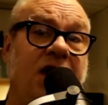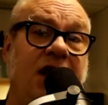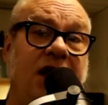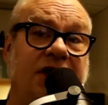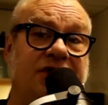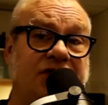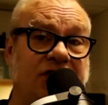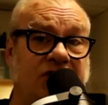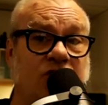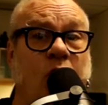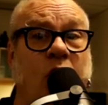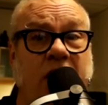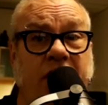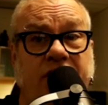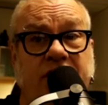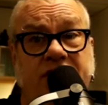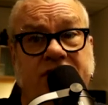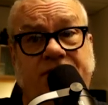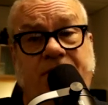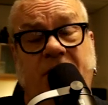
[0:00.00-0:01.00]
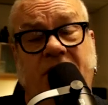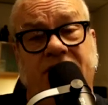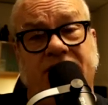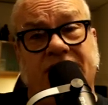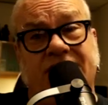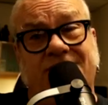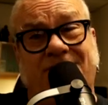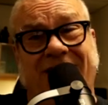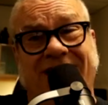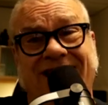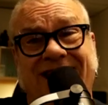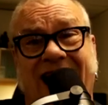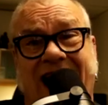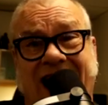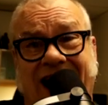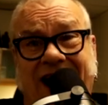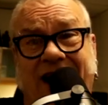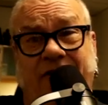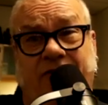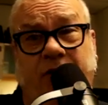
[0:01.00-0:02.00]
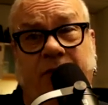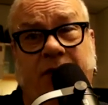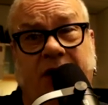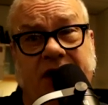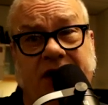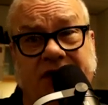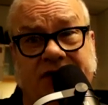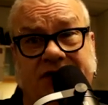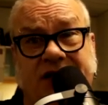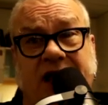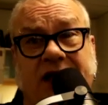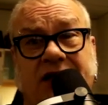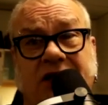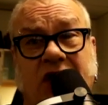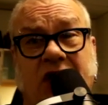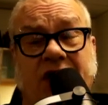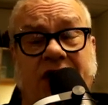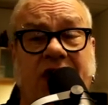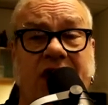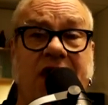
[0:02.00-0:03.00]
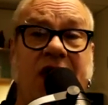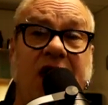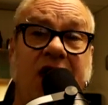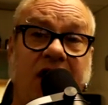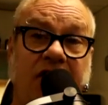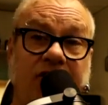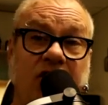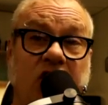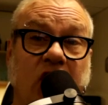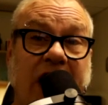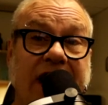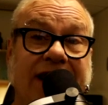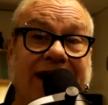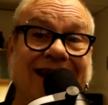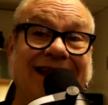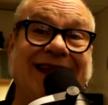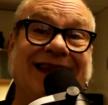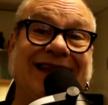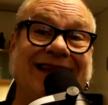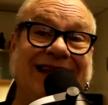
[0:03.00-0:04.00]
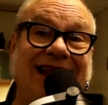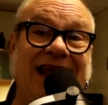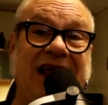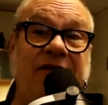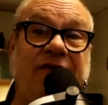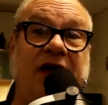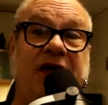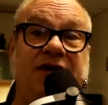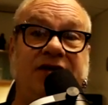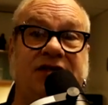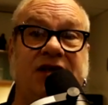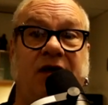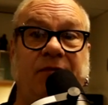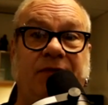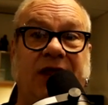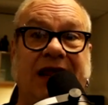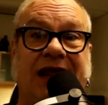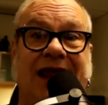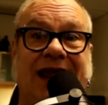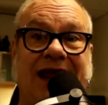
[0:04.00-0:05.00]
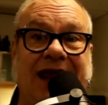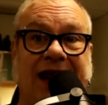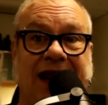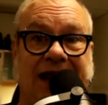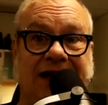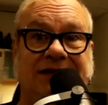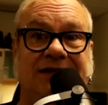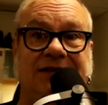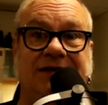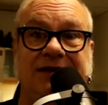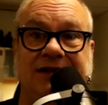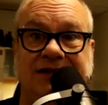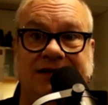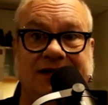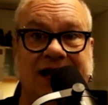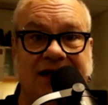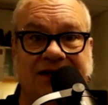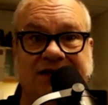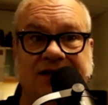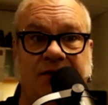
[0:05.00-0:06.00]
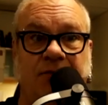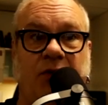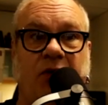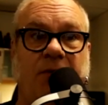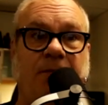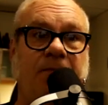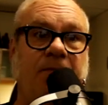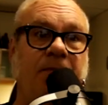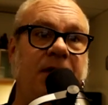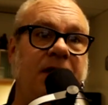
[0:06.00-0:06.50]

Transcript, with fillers: It's just one of those piercings, but not everybody is that lucky. If you like it, leave something in it. It's that simple.